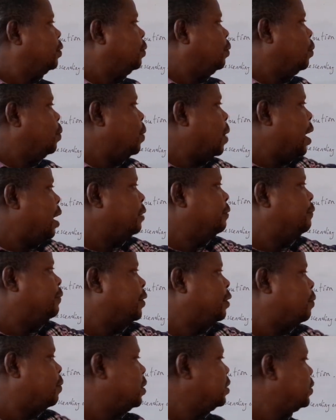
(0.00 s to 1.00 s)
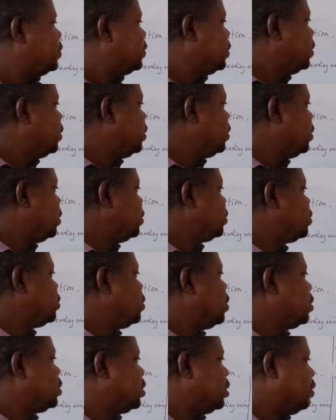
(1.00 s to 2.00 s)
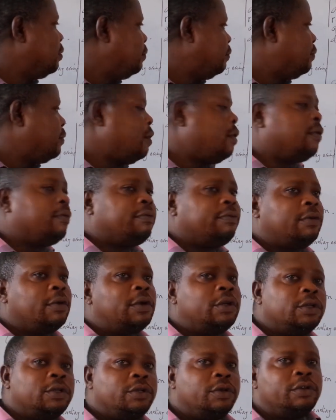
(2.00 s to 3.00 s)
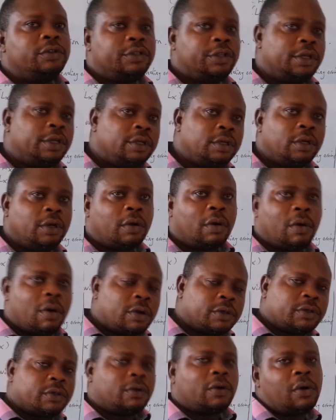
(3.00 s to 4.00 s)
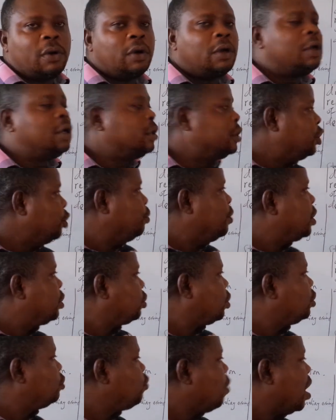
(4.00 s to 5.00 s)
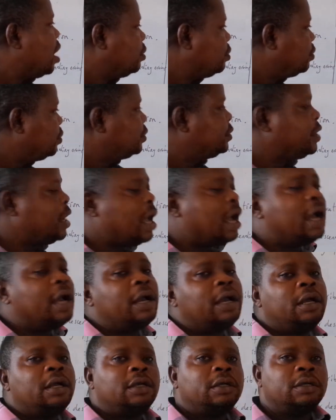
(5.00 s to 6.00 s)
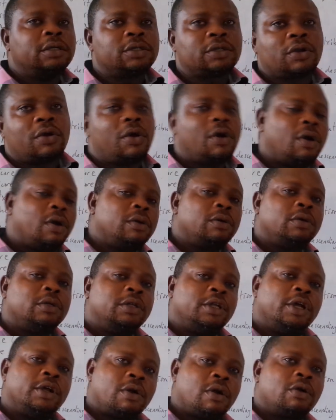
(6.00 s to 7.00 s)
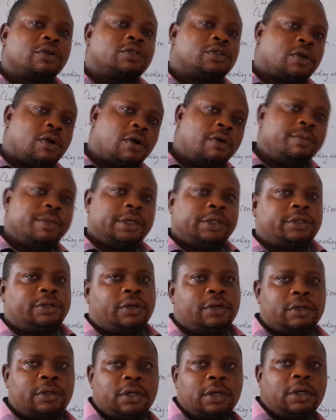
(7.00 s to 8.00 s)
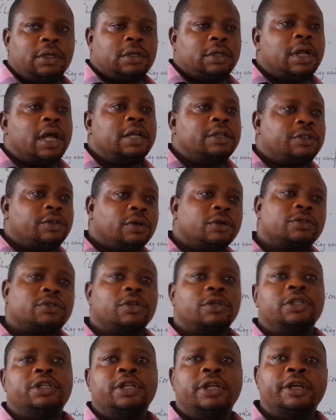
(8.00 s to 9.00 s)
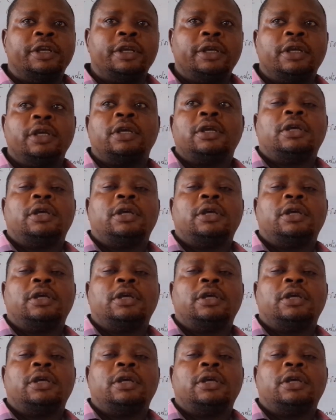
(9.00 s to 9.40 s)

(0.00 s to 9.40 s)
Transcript: when frequency is not involved using raw score. The method we use here is called the raw score method. There is also the